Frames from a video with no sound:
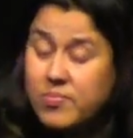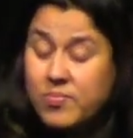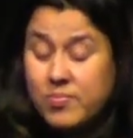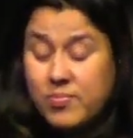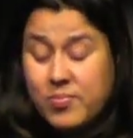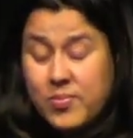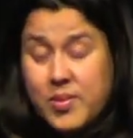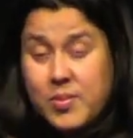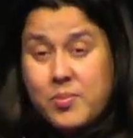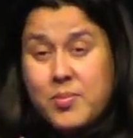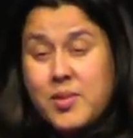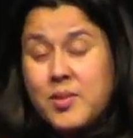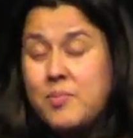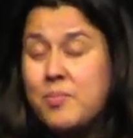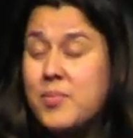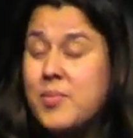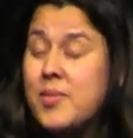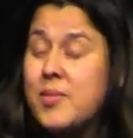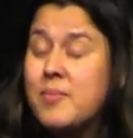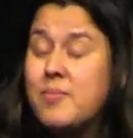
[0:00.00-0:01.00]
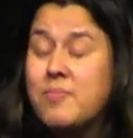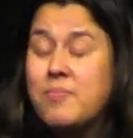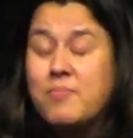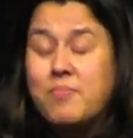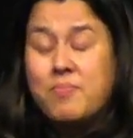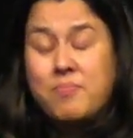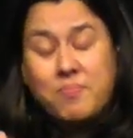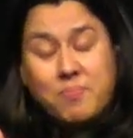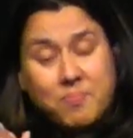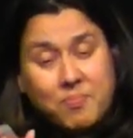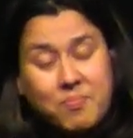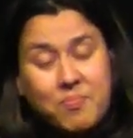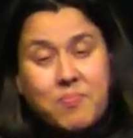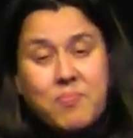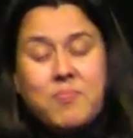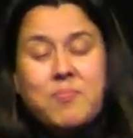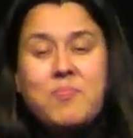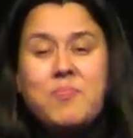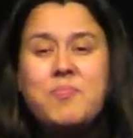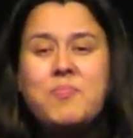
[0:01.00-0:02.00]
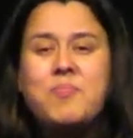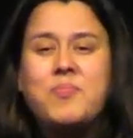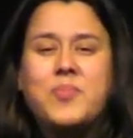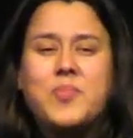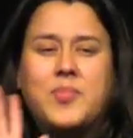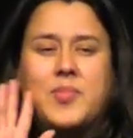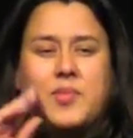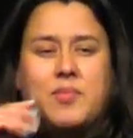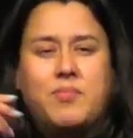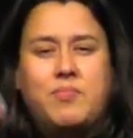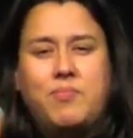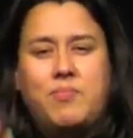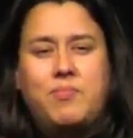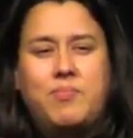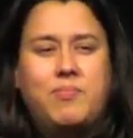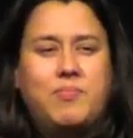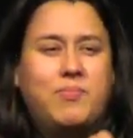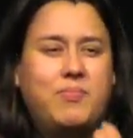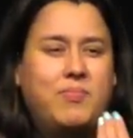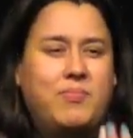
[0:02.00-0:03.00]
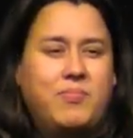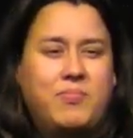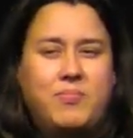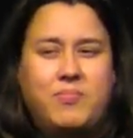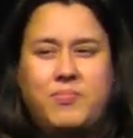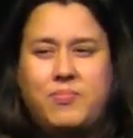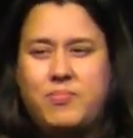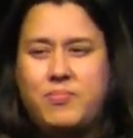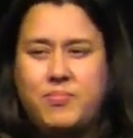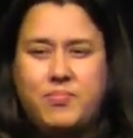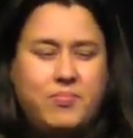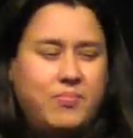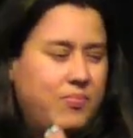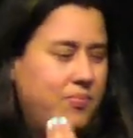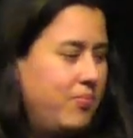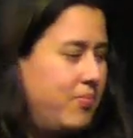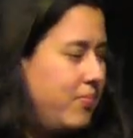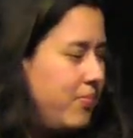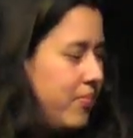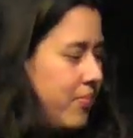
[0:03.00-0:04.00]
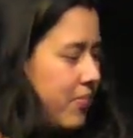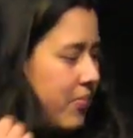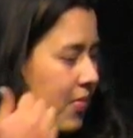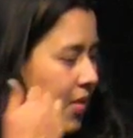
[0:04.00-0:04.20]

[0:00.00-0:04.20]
And we're all given different gifts. We all have different talents.